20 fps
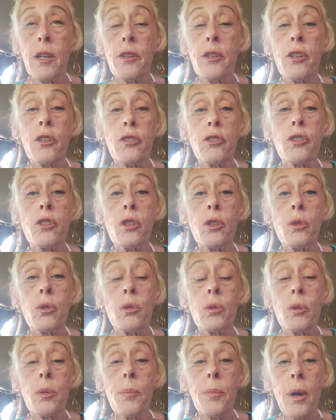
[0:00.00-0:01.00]
There's
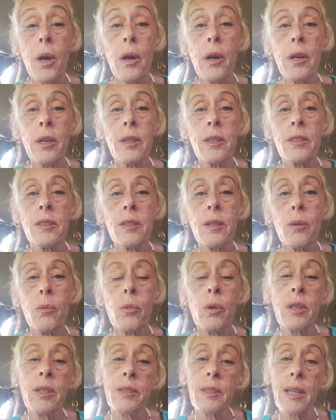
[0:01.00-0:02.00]
two parks.
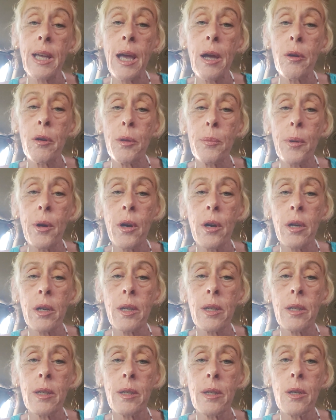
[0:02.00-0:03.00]
One is a county park
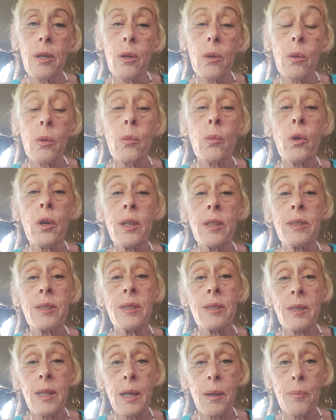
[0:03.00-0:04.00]
and one is
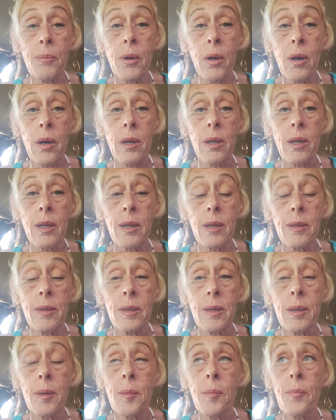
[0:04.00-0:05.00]
a state park.
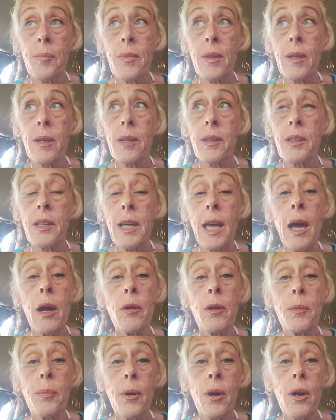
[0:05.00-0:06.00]
The
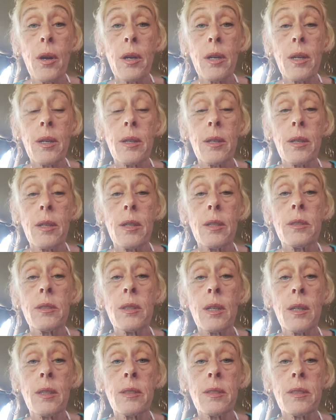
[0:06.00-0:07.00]
county park
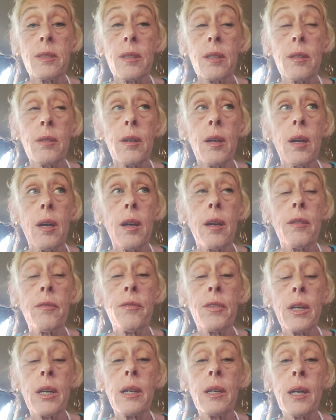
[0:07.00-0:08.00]
does
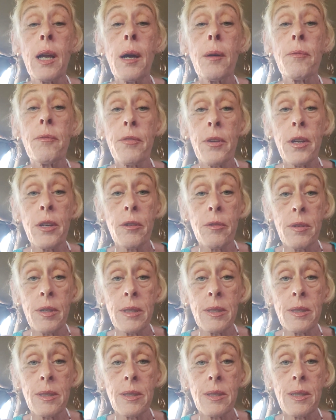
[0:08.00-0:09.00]
Vietnam
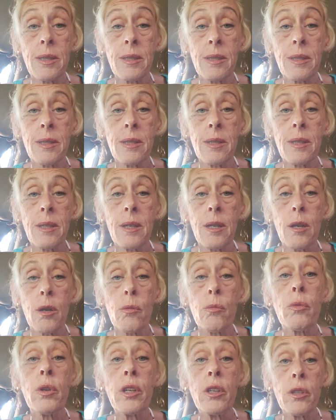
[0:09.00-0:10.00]
veterans
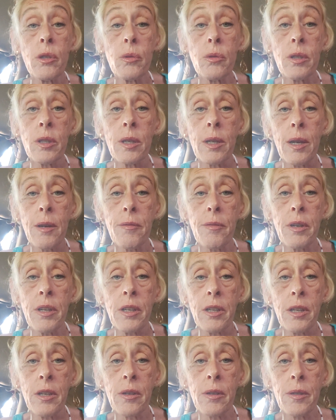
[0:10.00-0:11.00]
reunion every
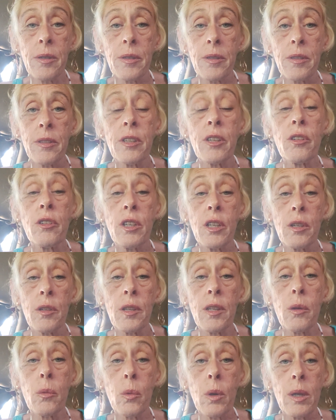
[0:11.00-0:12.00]
year. Their
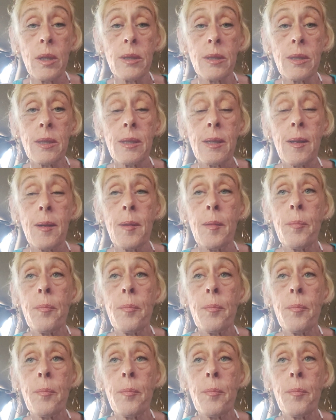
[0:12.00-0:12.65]
yearly ones.